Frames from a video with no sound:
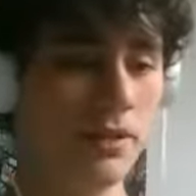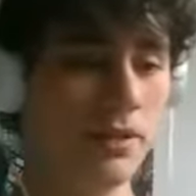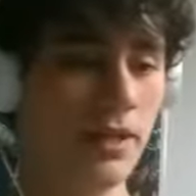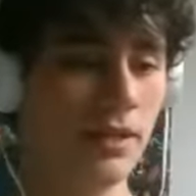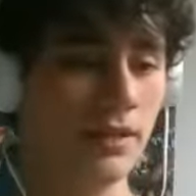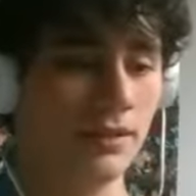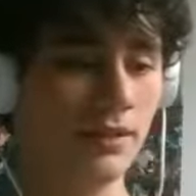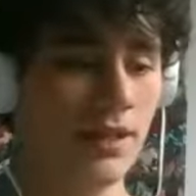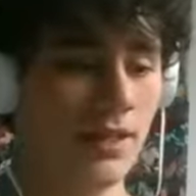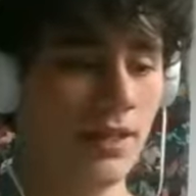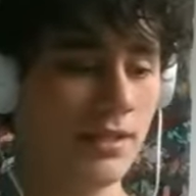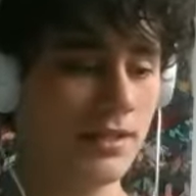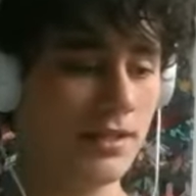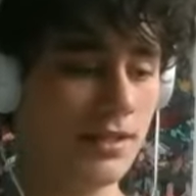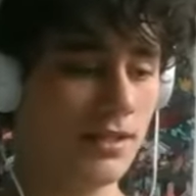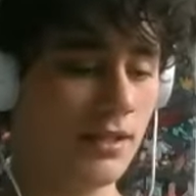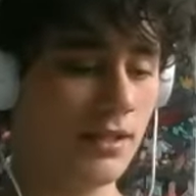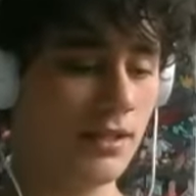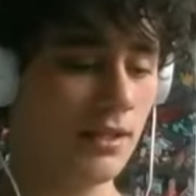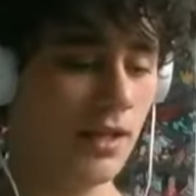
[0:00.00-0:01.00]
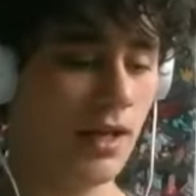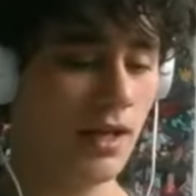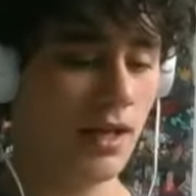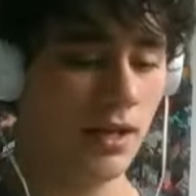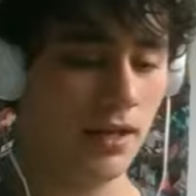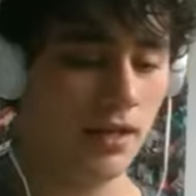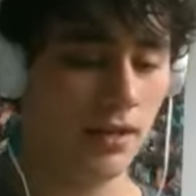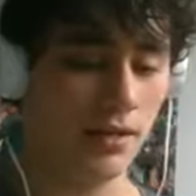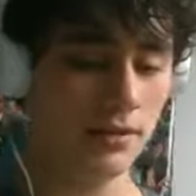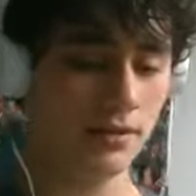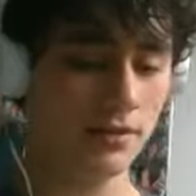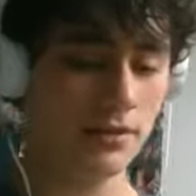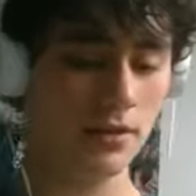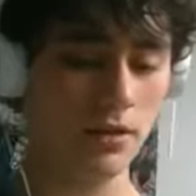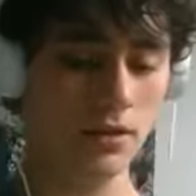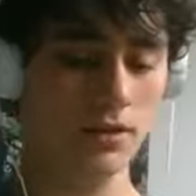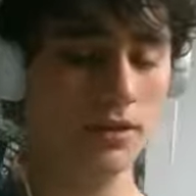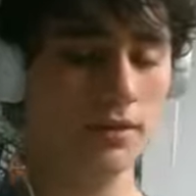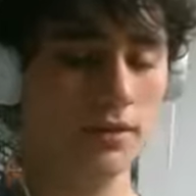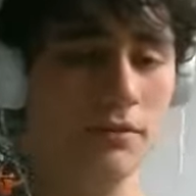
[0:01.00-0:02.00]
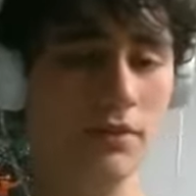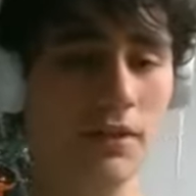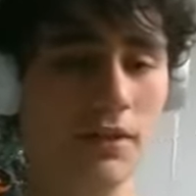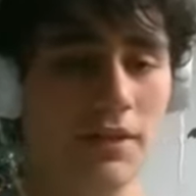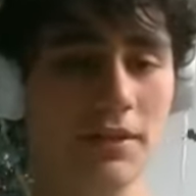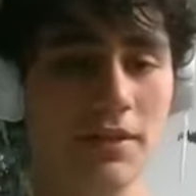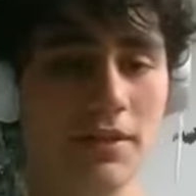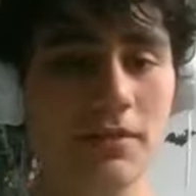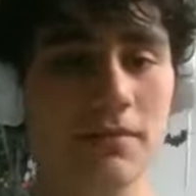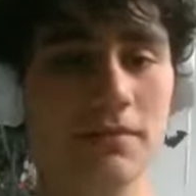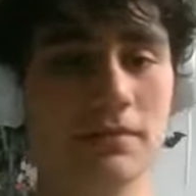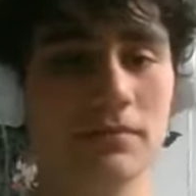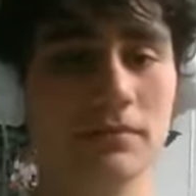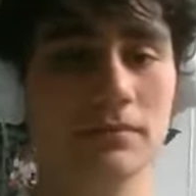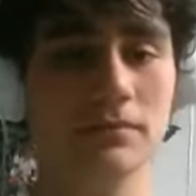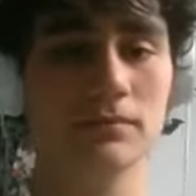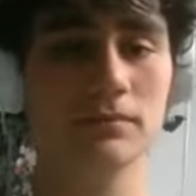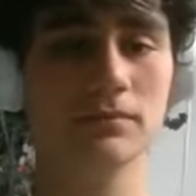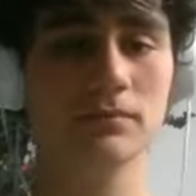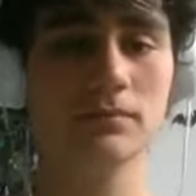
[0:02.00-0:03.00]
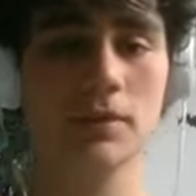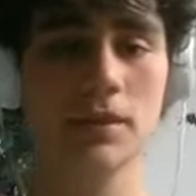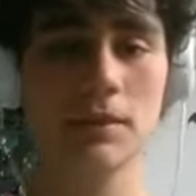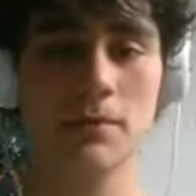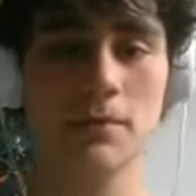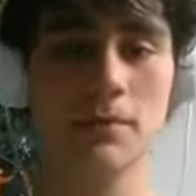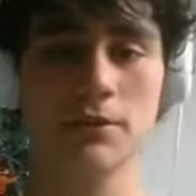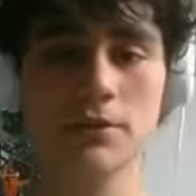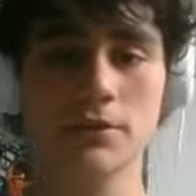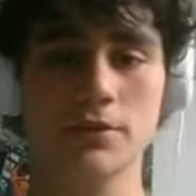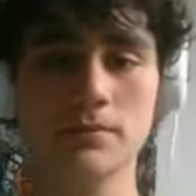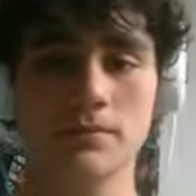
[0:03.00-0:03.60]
being lazy, and calling friends. Pretty much. Yeah